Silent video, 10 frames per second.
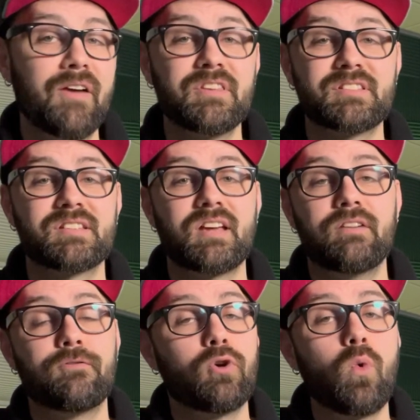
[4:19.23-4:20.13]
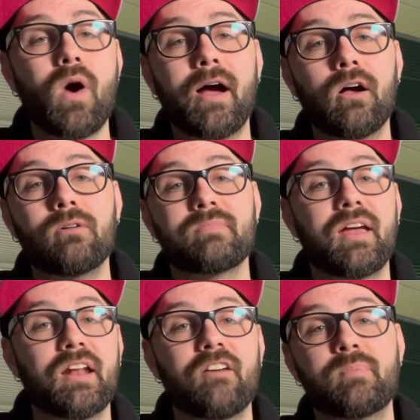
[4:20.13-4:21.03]
this design for a while
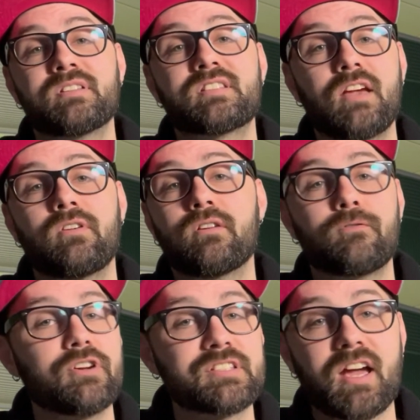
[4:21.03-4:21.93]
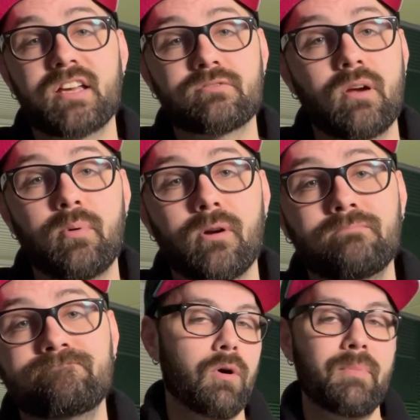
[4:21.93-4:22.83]
and I've been saving it for a skyscraper.
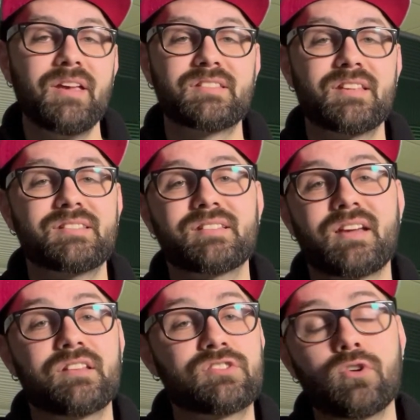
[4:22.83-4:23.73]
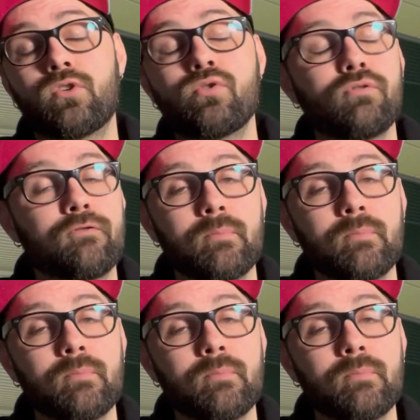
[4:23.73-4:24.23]
What makes this design so cool for